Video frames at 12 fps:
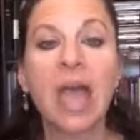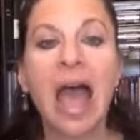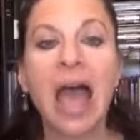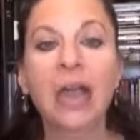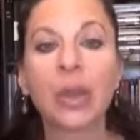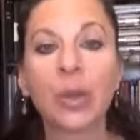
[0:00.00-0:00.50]

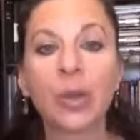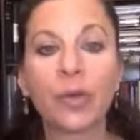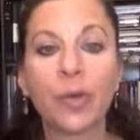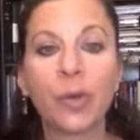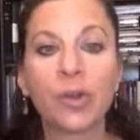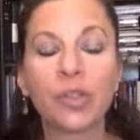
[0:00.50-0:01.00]
I look
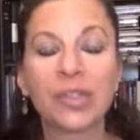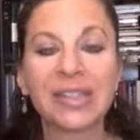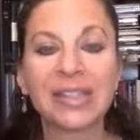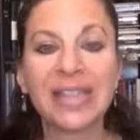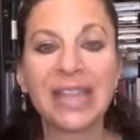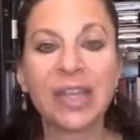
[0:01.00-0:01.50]
forward to
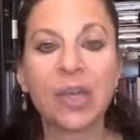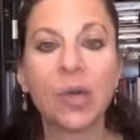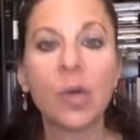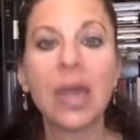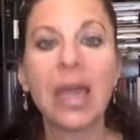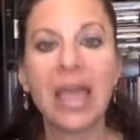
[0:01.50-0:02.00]
seeing
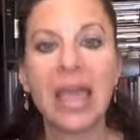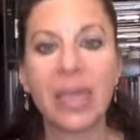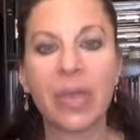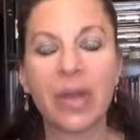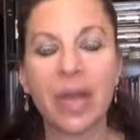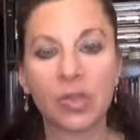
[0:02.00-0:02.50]
you in
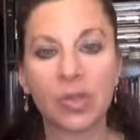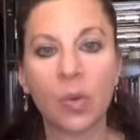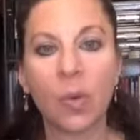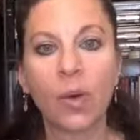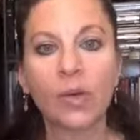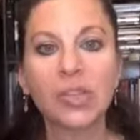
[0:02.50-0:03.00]
the next
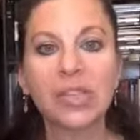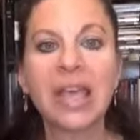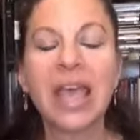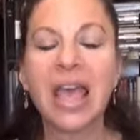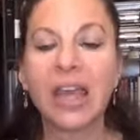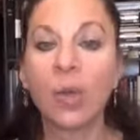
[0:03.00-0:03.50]
course.
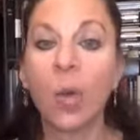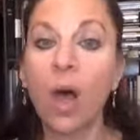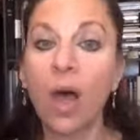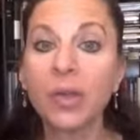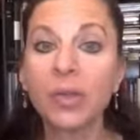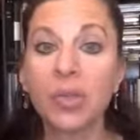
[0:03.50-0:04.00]
And you
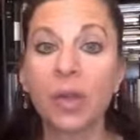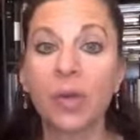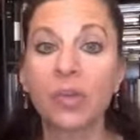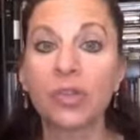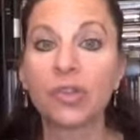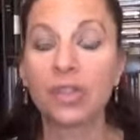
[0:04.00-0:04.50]
also,
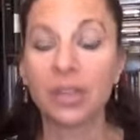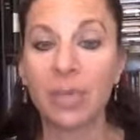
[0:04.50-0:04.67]
just to